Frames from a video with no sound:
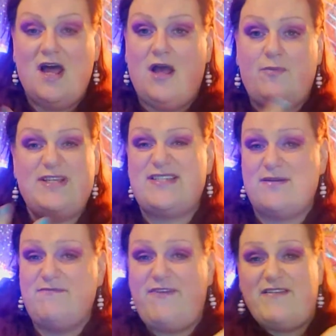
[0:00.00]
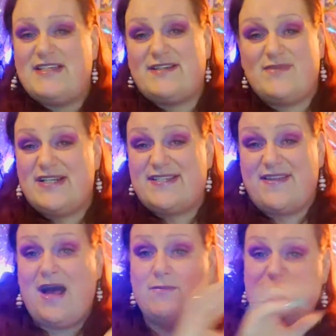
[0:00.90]
it'll be very similar to
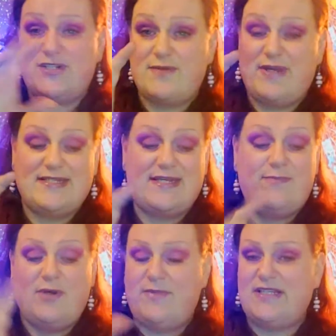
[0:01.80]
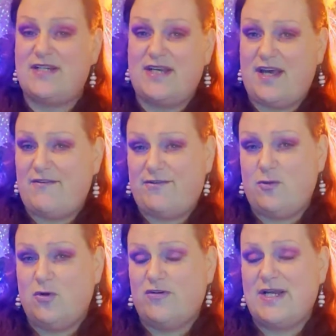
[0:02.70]
that, but just a bit deeper, means I can get a few
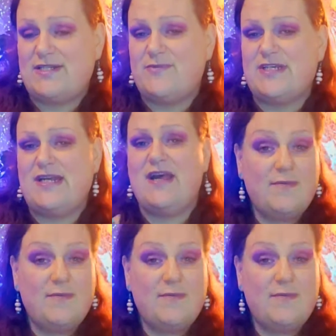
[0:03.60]
more items in it.